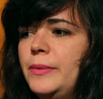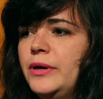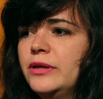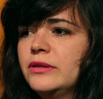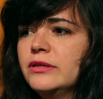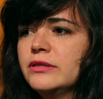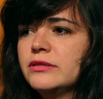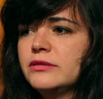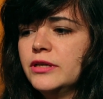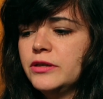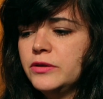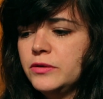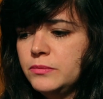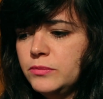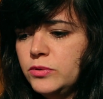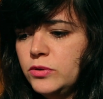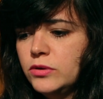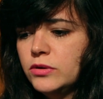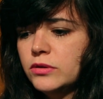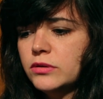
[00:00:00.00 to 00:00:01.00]
But the
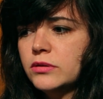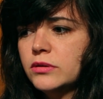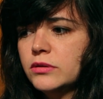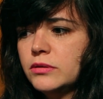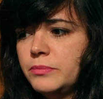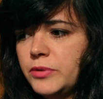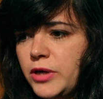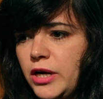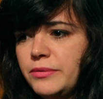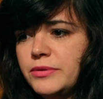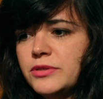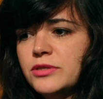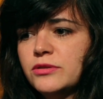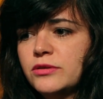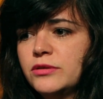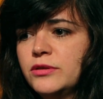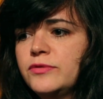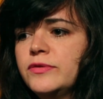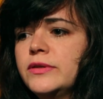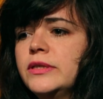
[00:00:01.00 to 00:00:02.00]
second book, Private
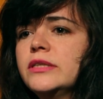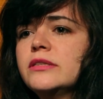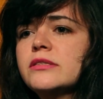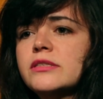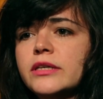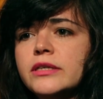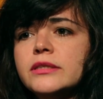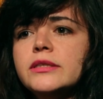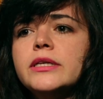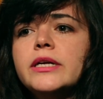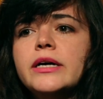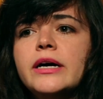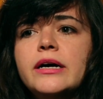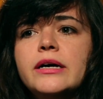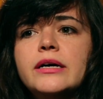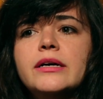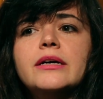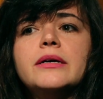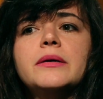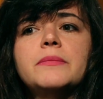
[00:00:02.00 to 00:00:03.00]
Story of an
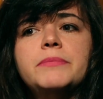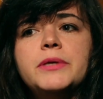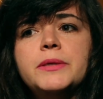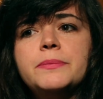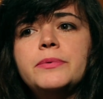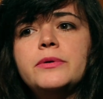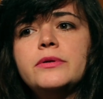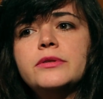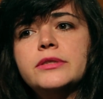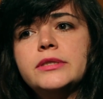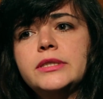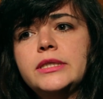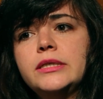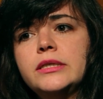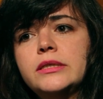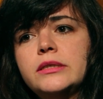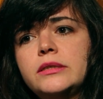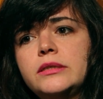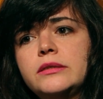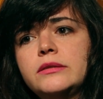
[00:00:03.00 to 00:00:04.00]
Etc., people
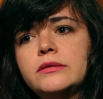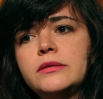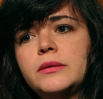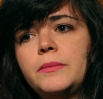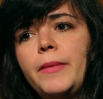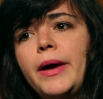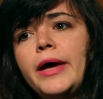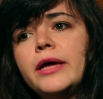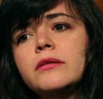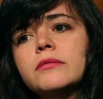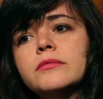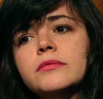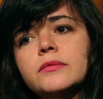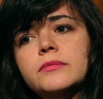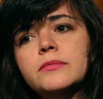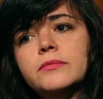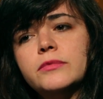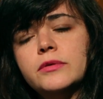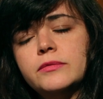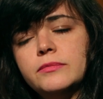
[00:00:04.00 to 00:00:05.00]
think is a
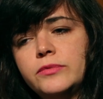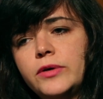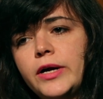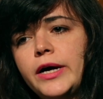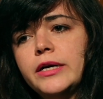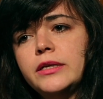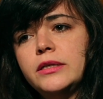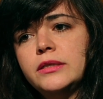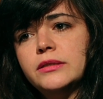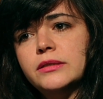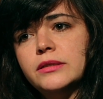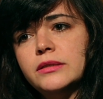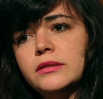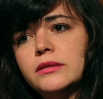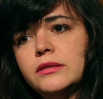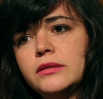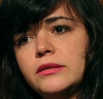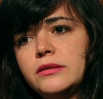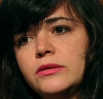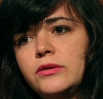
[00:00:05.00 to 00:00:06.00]
man writing
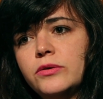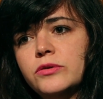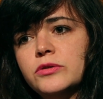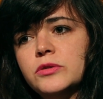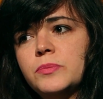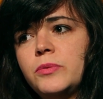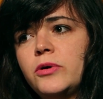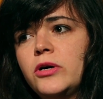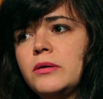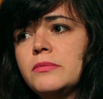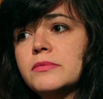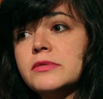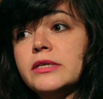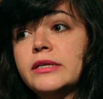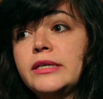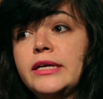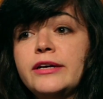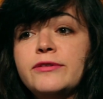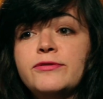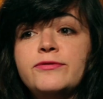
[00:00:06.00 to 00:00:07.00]
those
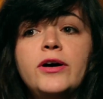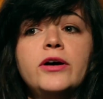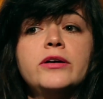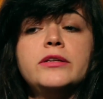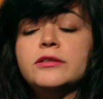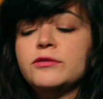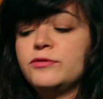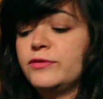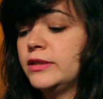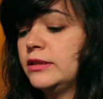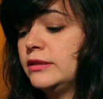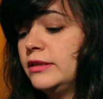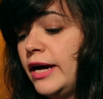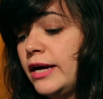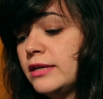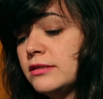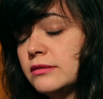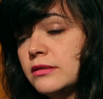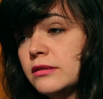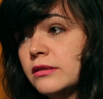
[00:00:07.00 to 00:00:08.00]
poems, and I found it
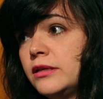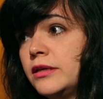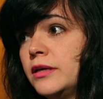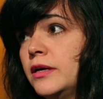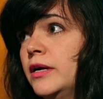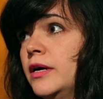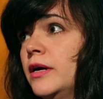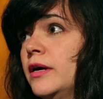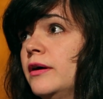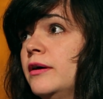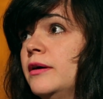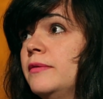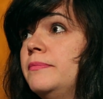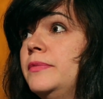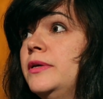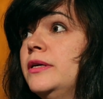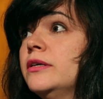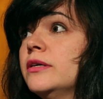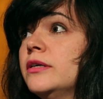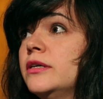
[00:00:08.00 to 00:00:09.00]
fantastically
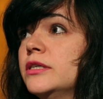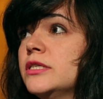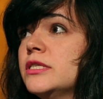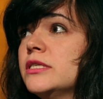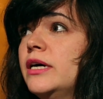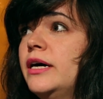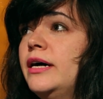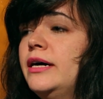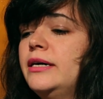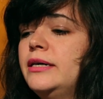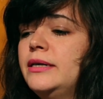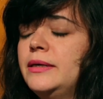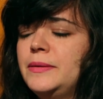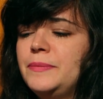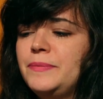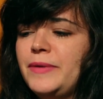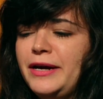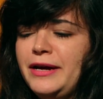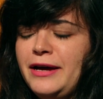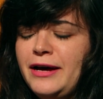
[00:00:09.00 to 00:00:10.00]
because
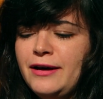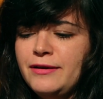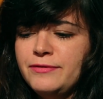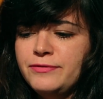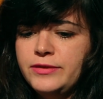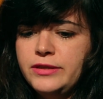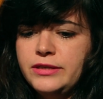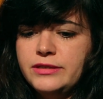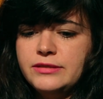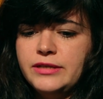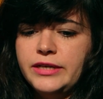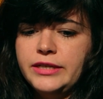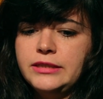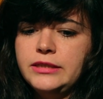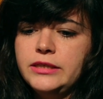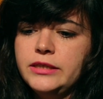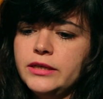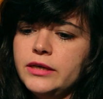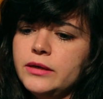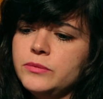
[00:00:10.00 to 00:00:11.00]
I have this
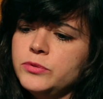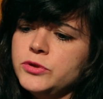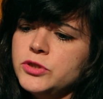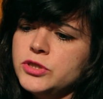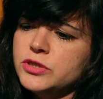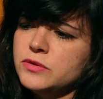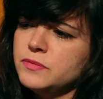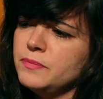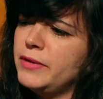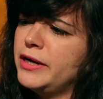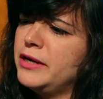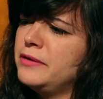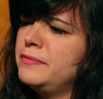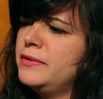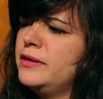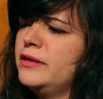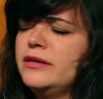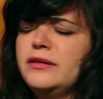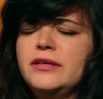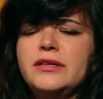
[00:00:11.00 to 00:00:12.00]
idea, which is
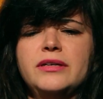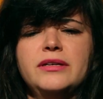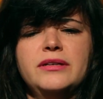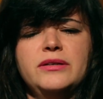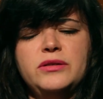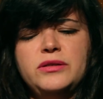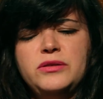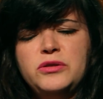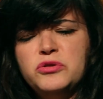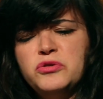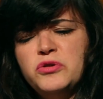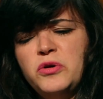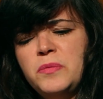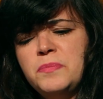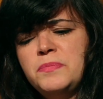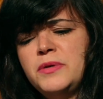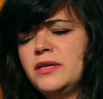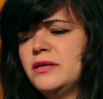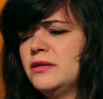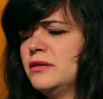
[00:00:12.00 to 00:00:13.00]
might be
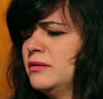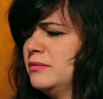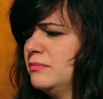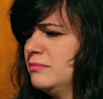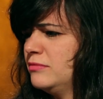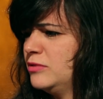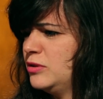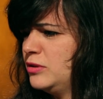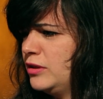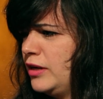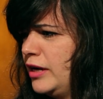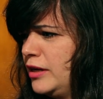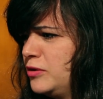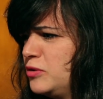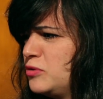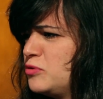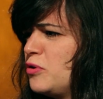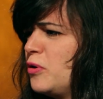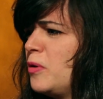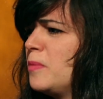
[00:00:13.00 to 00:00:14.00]
utopic,
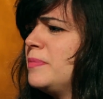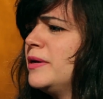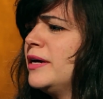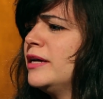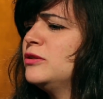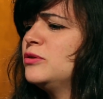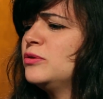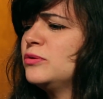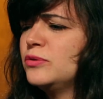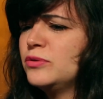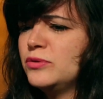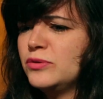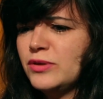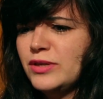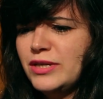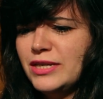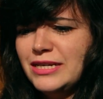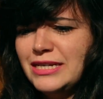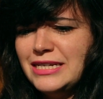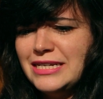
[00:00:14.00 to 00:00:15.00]
an utopia, to